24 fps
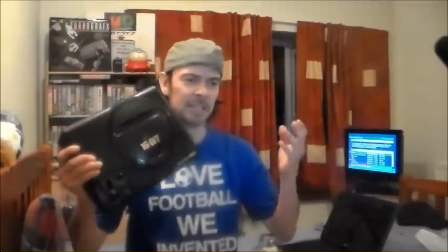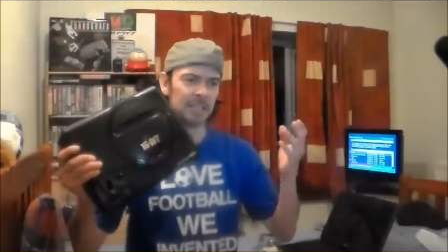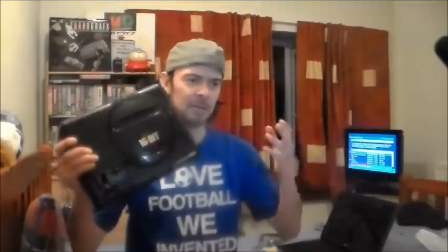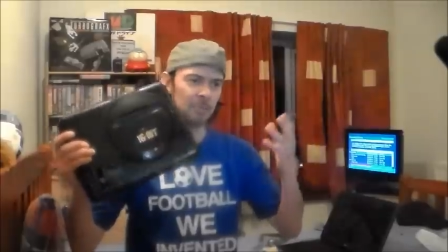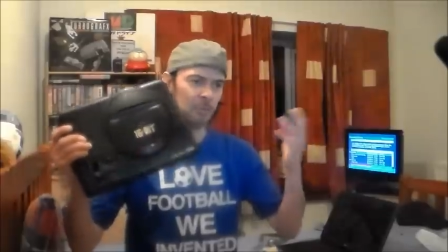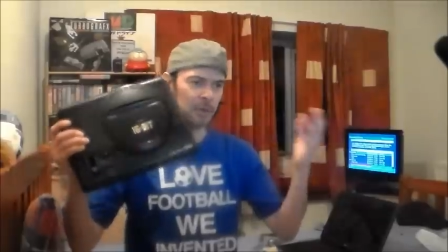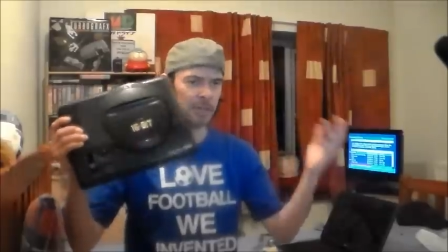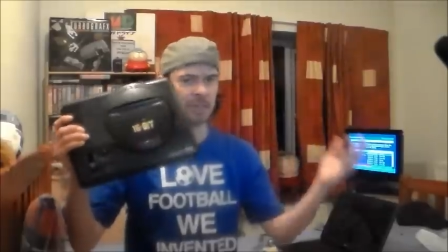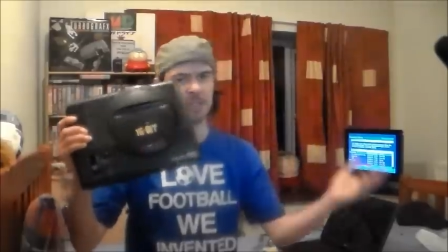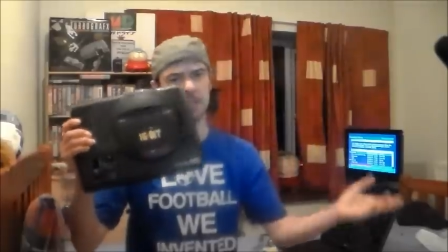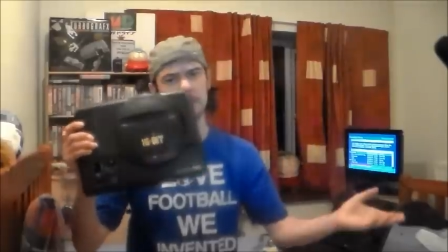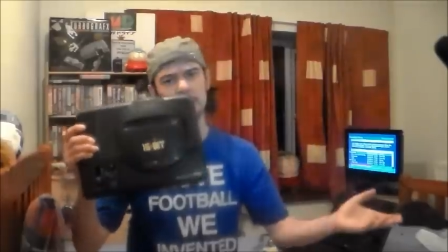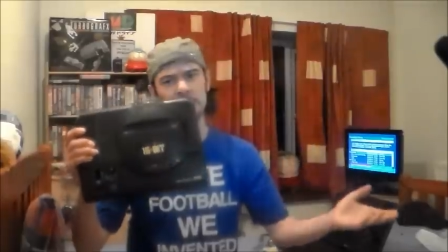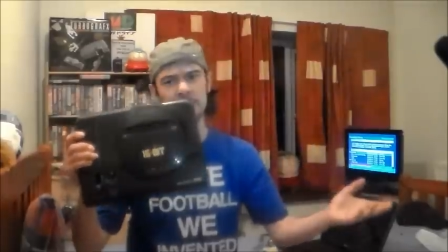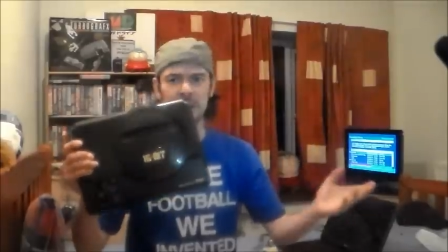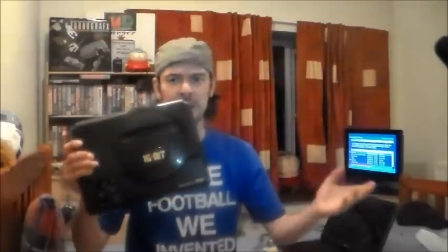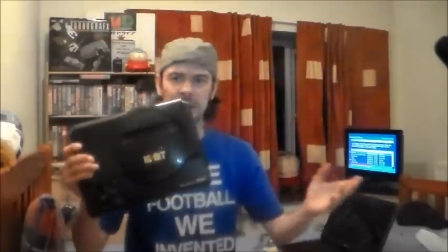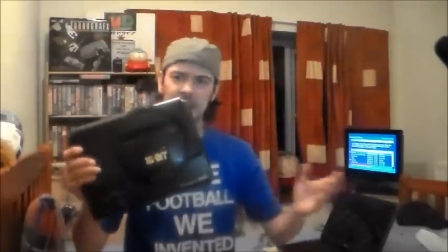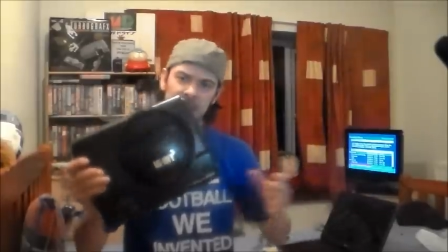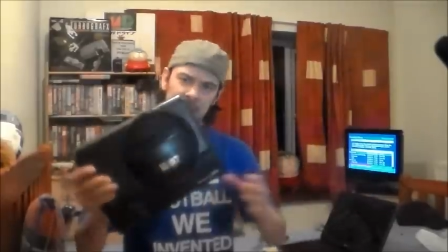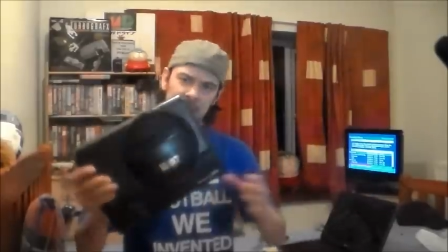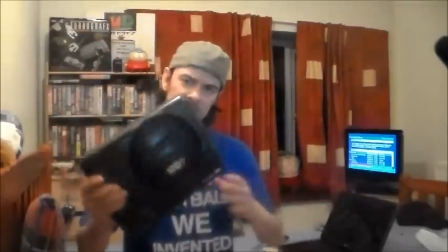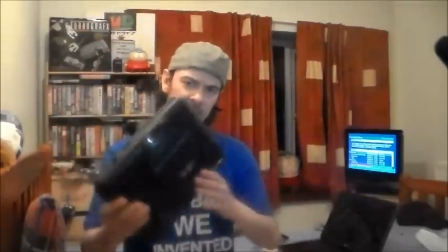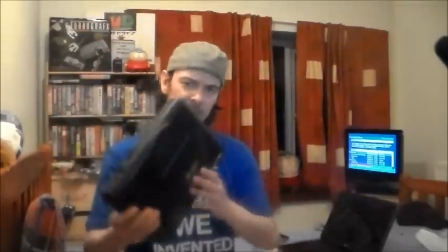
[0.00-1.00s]
system when it's not a
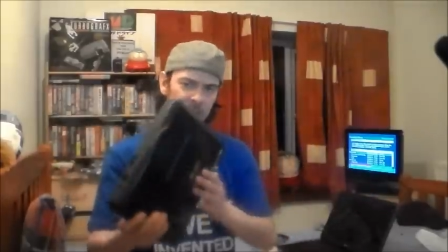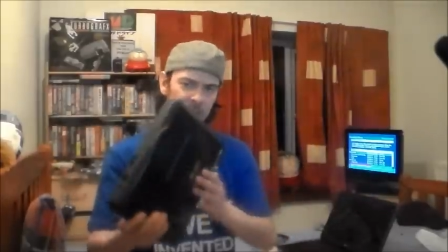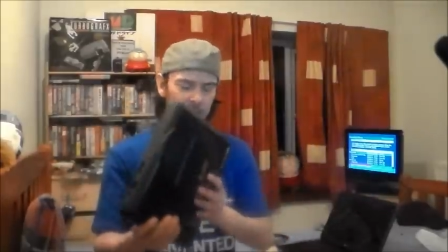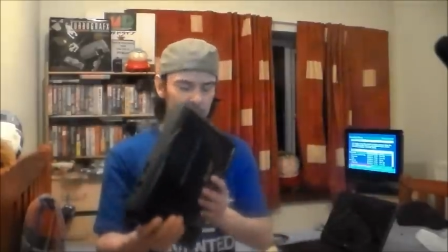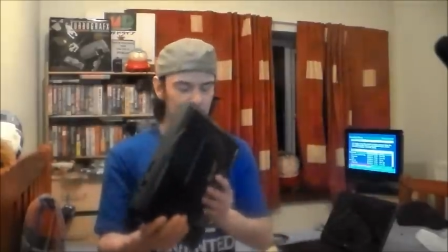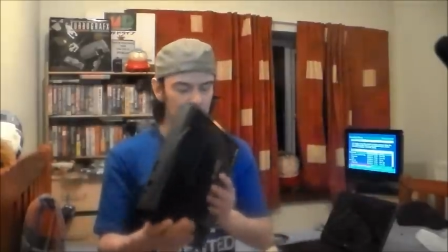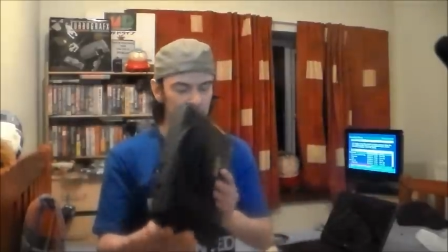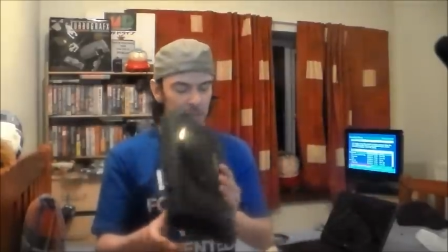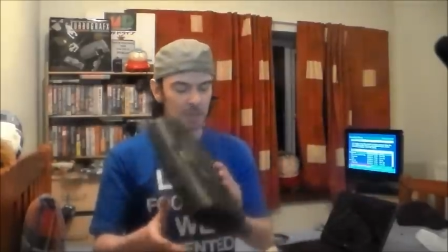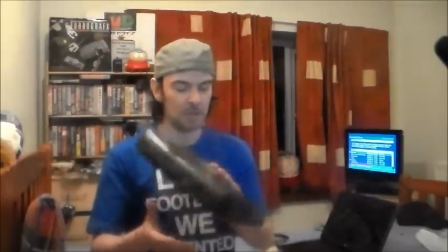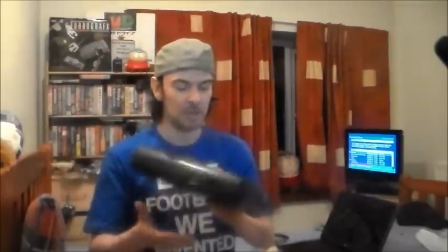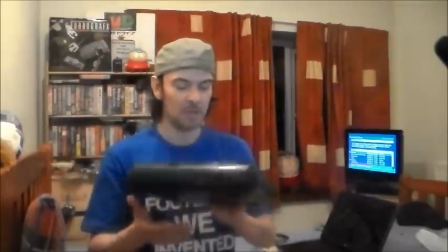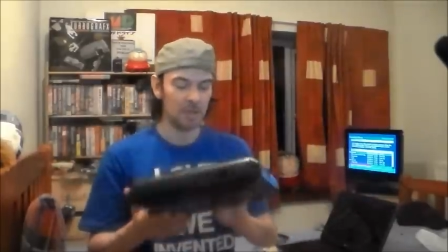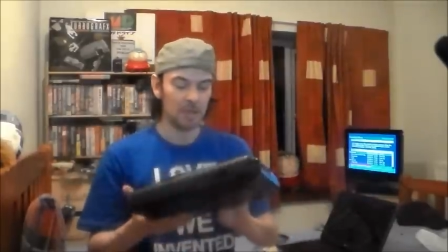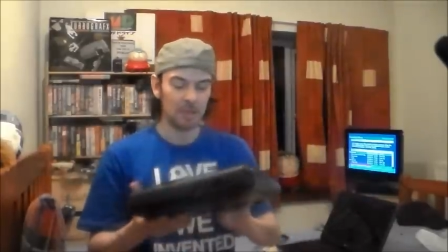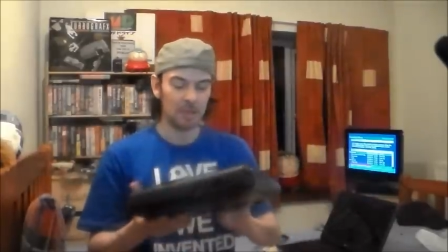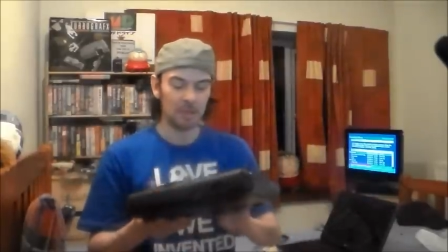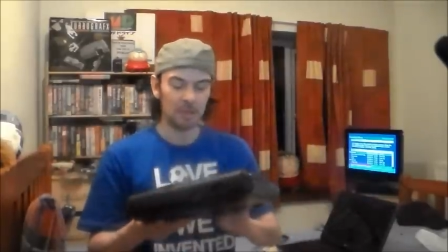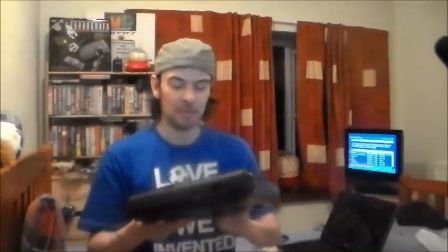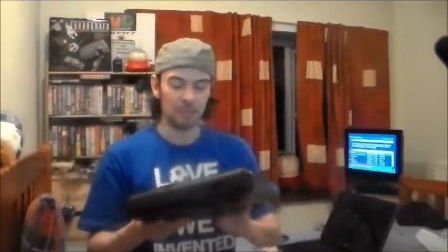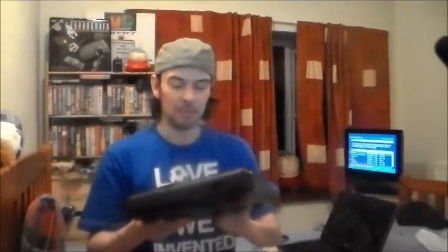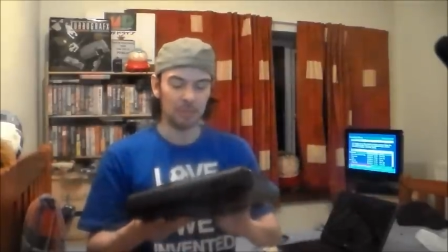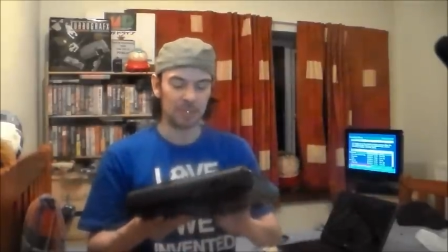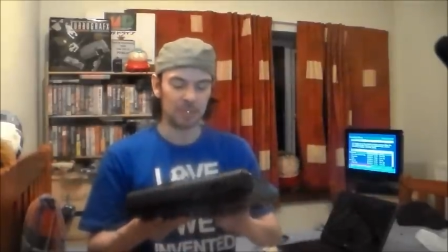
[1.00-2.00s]
CD system,
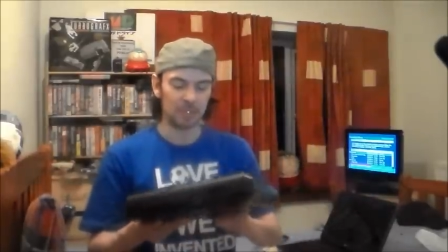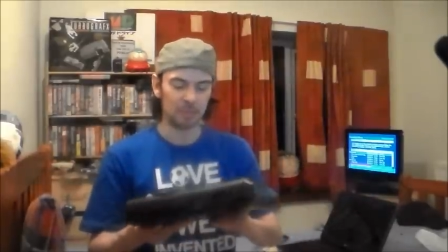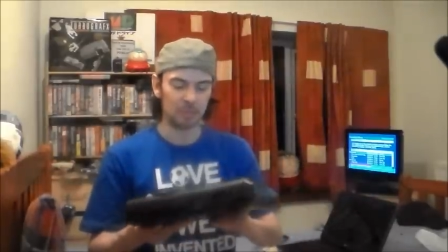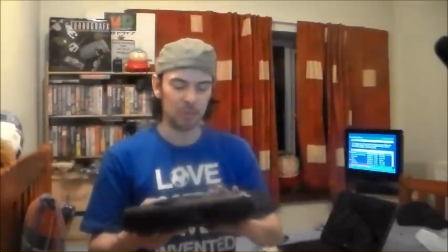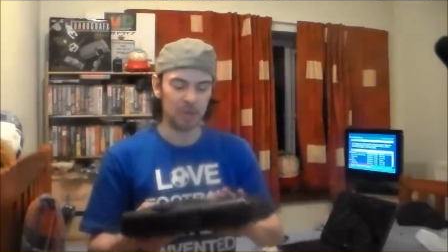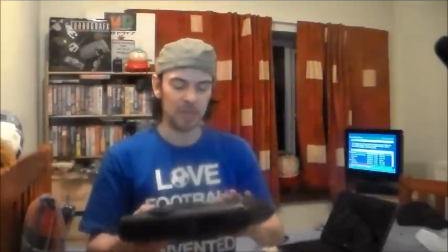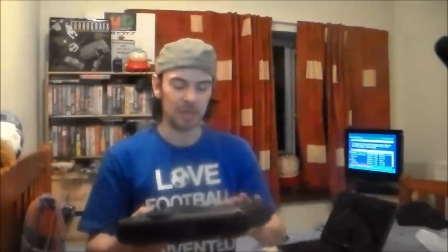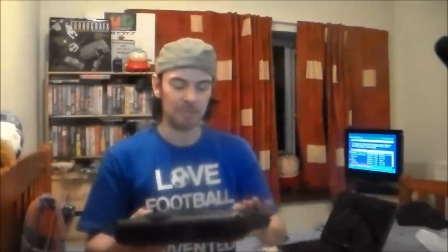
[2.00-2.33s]
which is